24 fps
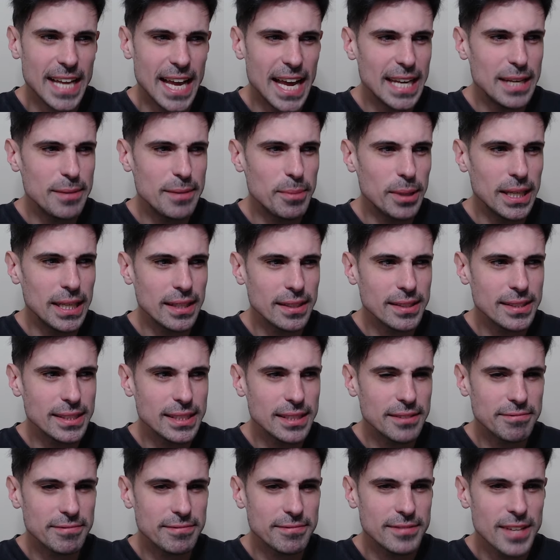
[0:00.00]
Anybody else
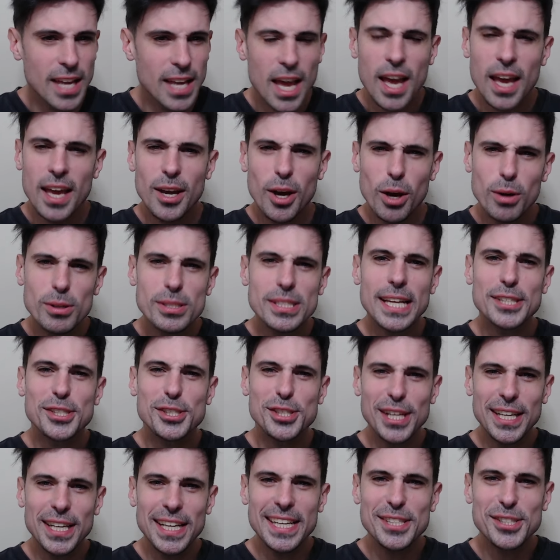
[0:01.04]
have? Oh, is that
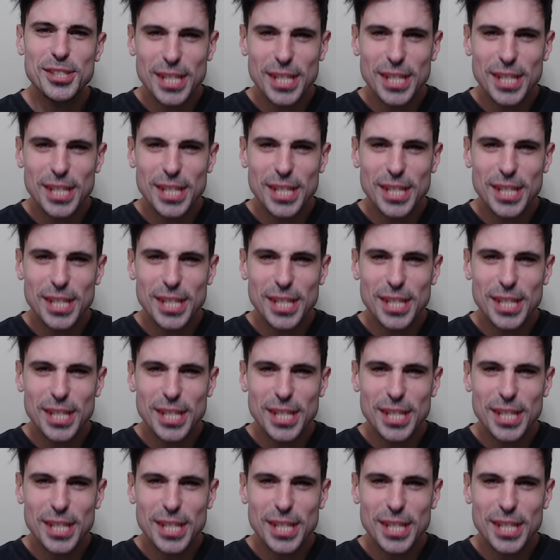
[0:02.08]
Ginni?